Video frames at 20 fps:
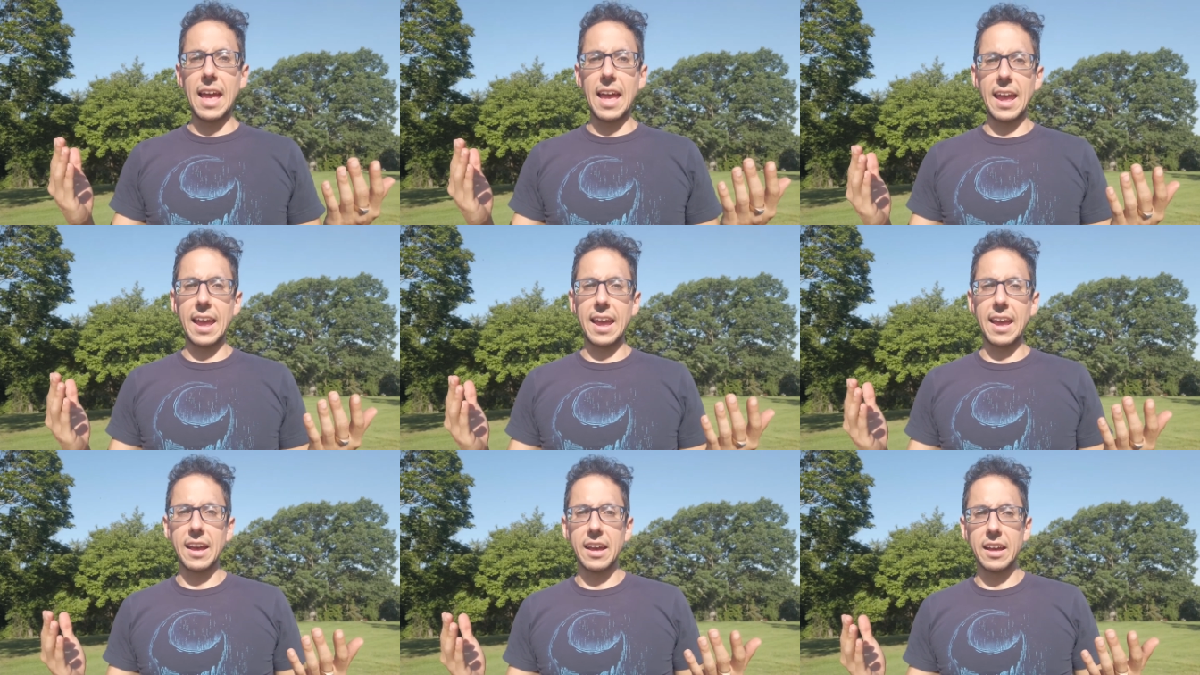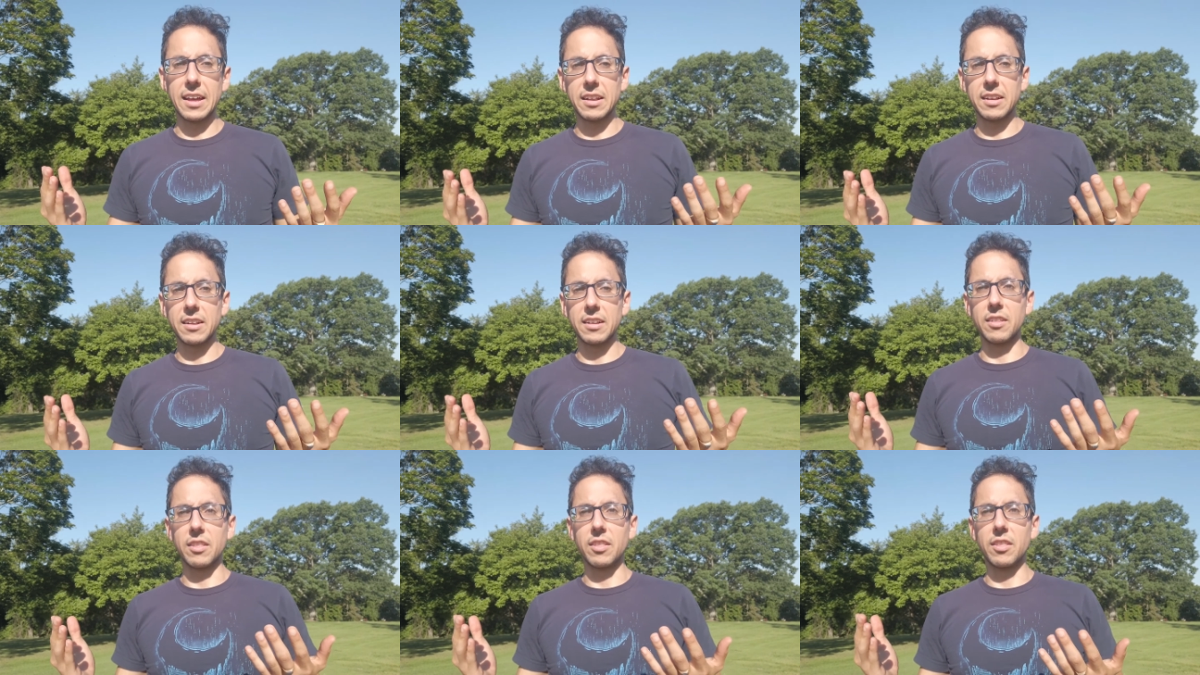
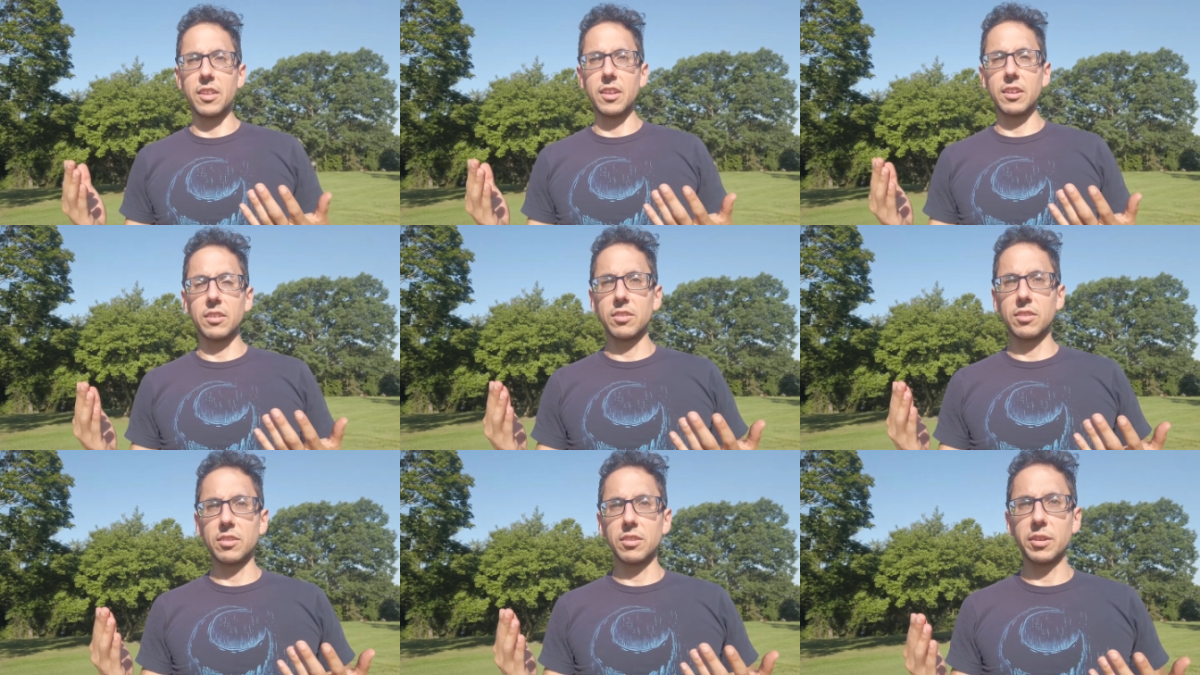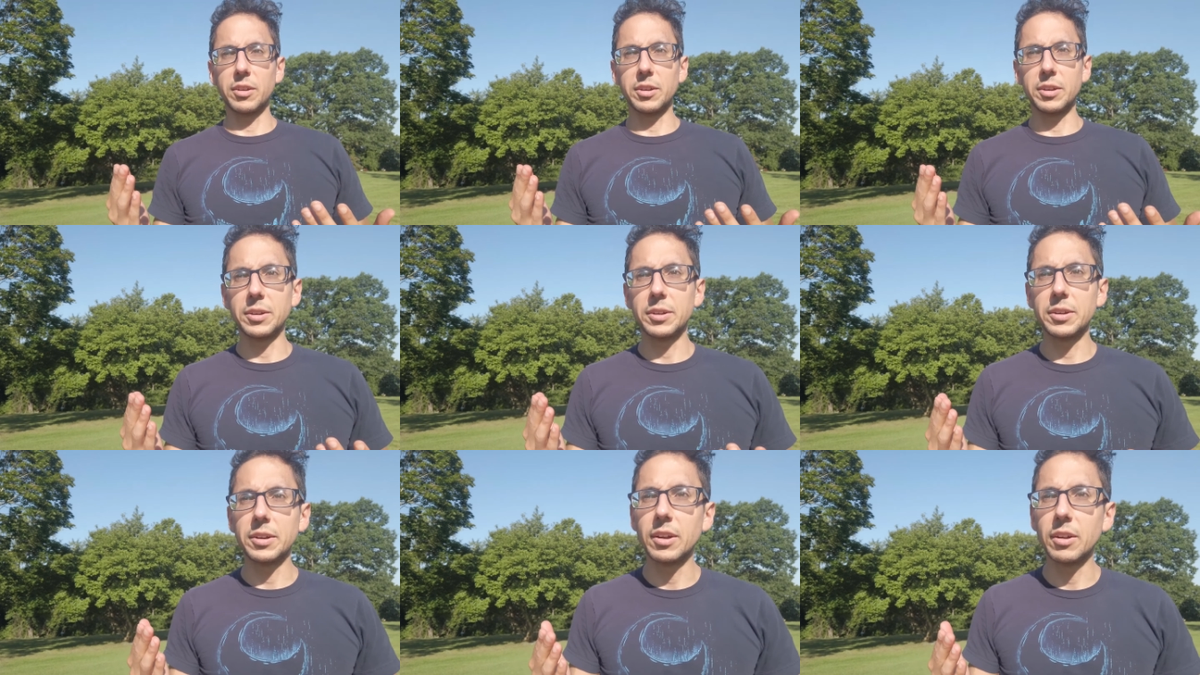and this
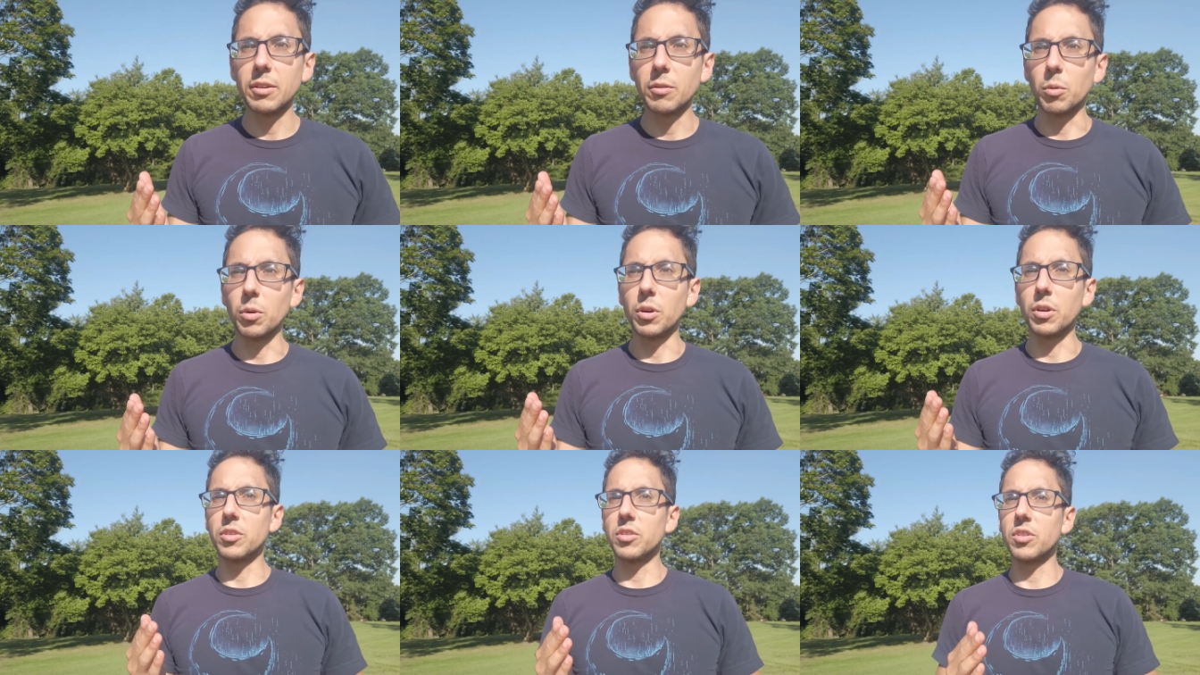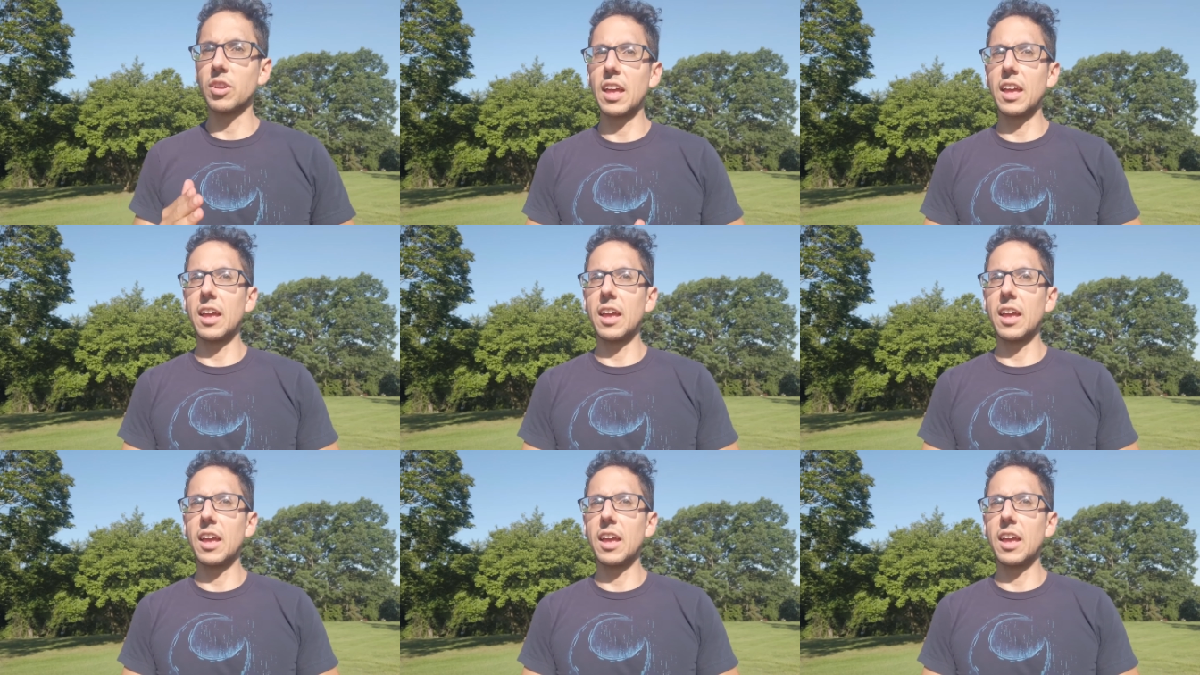was